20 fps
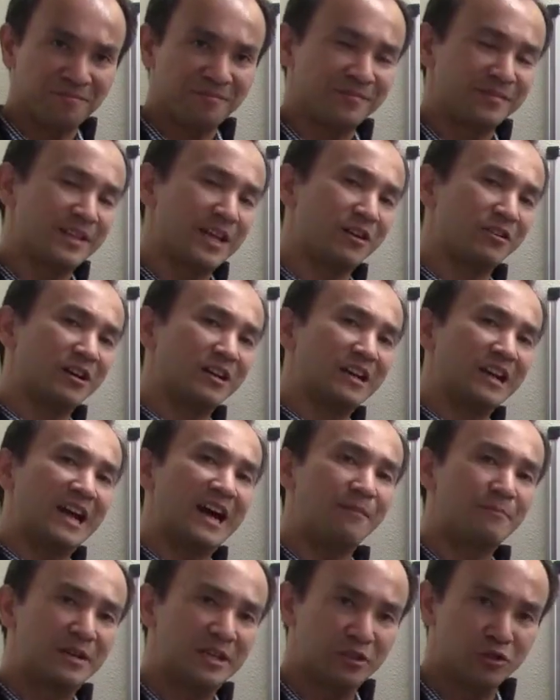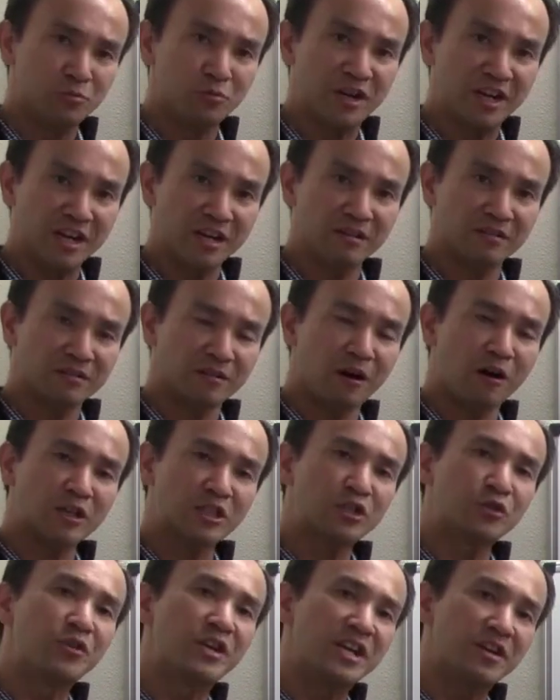Now allow me to bring in on
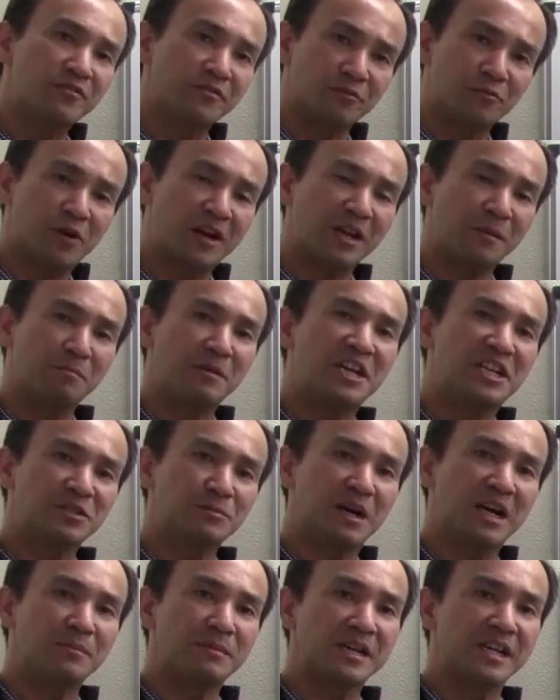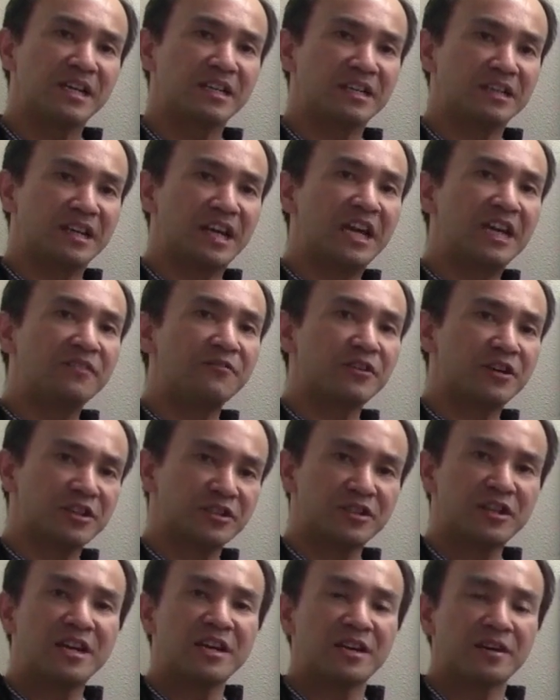screen what it means by being an
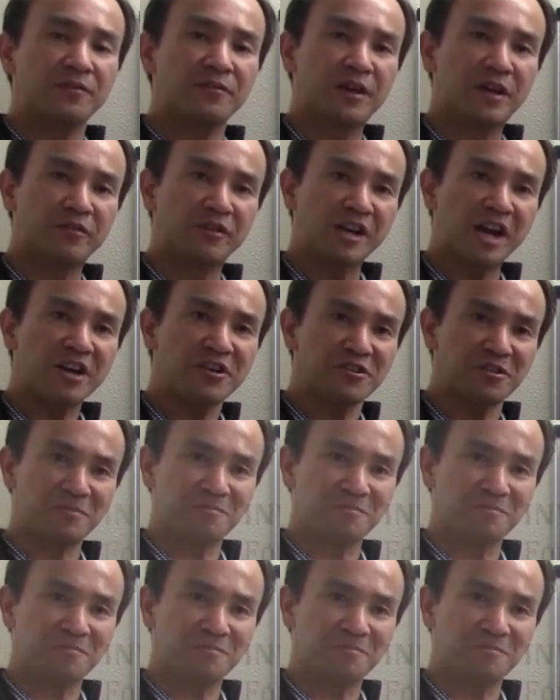inverse variation.